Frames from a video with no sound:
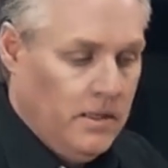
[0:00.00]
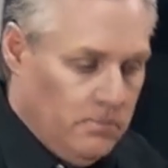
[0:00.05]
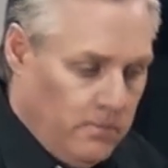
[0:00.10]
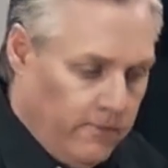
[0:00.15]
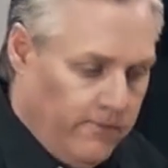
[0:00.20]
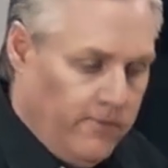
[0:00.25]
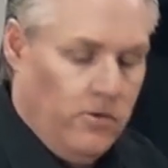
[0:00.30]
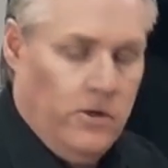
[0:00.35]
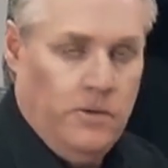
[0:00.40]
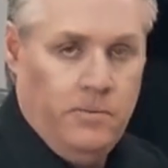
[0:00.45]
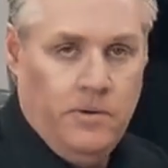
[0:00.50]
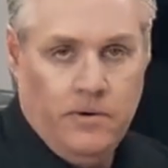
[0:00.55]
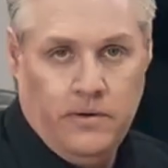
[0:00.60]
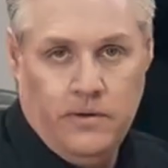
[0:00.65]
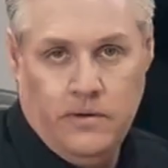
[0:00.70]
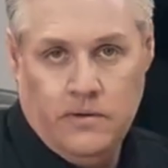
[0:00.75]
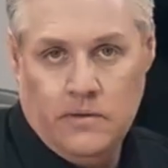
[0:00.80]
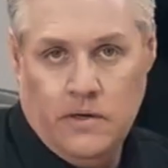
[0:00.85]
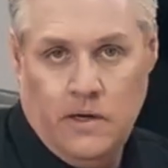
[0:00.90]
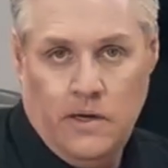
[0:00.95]
before you put it
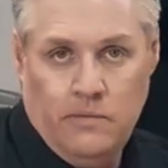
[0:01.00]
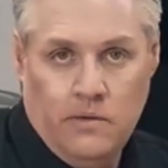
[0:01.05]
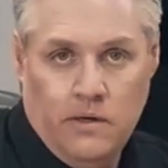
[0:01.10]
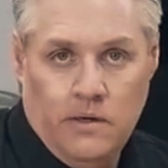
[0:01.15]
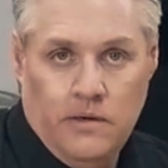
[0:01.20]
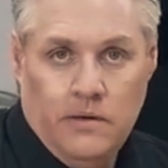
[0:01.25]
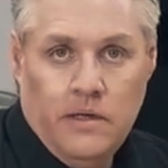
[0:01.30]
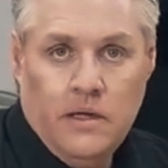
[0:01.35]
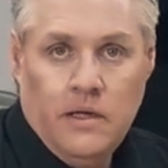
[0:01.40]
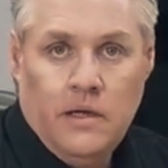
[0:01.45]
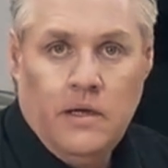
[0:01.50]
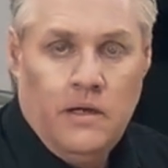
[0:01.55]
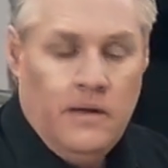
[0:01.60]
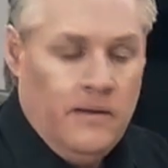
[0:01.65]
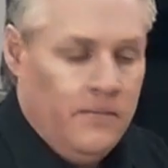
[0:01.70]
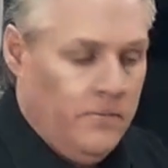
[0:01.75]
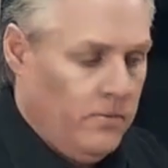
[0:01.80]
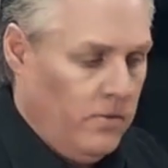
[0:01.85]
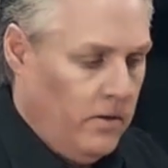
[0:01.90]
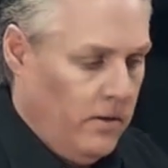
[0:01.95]
in the timeline?
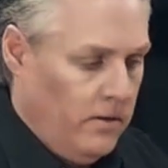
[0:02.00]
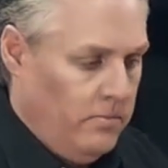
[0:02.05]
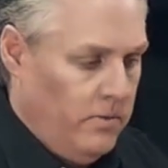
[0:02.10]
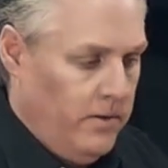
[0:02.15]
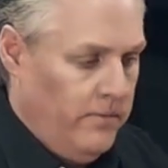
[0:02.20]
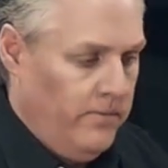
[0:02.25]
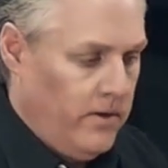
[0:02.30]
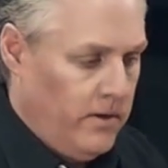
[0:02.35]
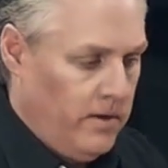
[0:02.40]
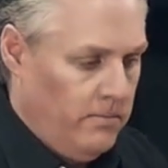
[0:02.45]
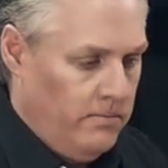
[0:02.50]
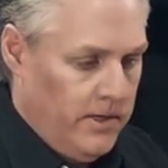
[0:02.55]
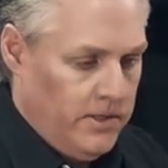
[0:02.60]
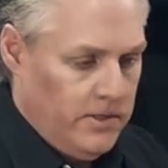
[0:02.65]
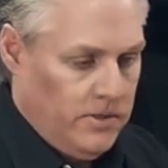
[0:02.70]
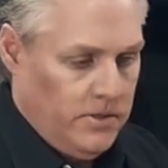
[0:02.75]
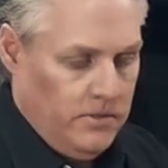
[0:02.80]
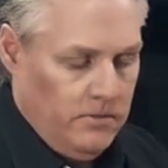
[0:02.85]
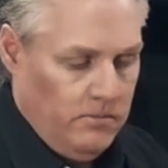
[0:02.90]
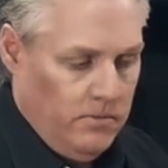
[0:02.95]
Well, we've got
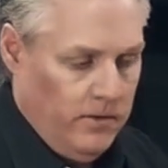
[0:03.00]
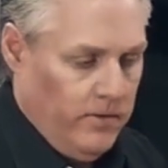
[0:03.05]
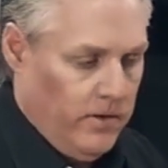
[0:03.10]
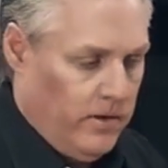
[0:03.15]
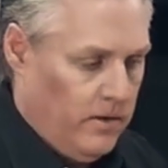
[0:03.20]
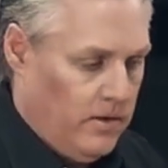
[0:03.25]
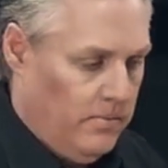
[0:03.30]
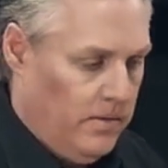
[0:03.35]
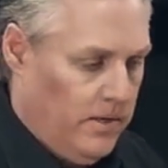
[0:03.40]
a